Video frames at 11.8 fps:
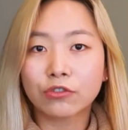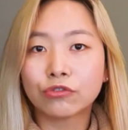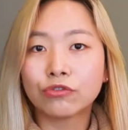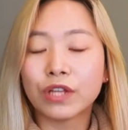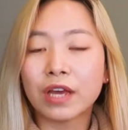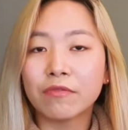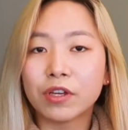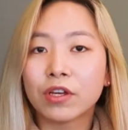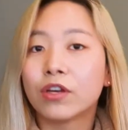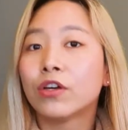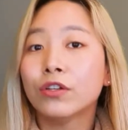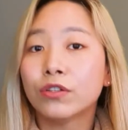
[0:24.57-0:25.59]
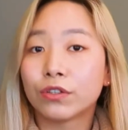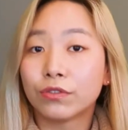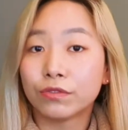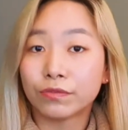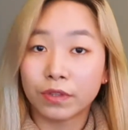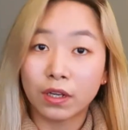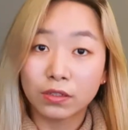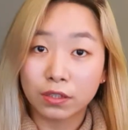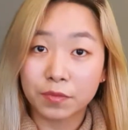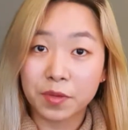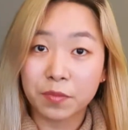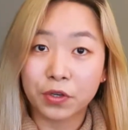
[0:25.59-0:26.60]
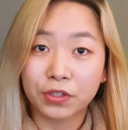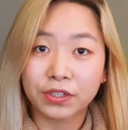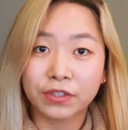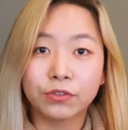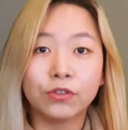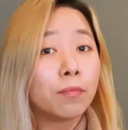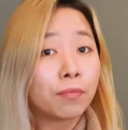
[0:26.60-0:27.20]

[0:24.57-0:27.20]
who never heard of subject particle.